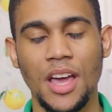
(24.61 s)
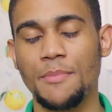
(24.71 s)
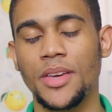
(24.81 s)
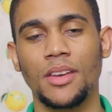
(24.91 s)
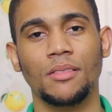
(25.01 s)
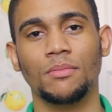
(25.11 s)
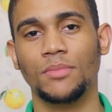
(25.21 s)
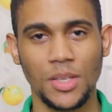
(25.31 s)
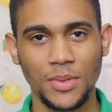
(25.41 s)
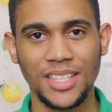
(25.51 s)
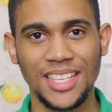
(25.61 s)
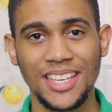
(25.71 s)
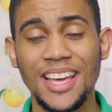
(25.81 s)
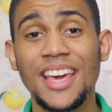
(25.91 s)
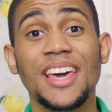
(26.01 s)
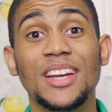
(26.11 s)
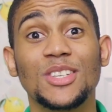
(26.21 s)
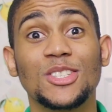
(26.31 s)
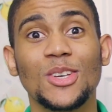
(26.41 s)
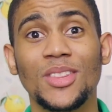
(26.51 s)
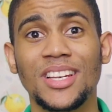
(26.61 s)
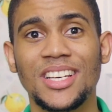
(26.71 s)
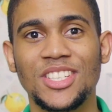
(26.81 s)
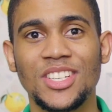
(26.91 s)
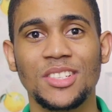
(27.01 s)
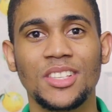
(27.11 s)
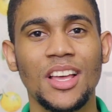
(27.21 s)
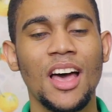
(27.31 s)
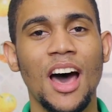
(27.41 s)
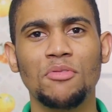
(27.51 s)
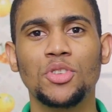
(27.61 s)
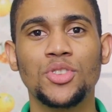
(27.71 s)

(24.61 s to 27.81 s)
I mean, seriously, it is so delicious. Have you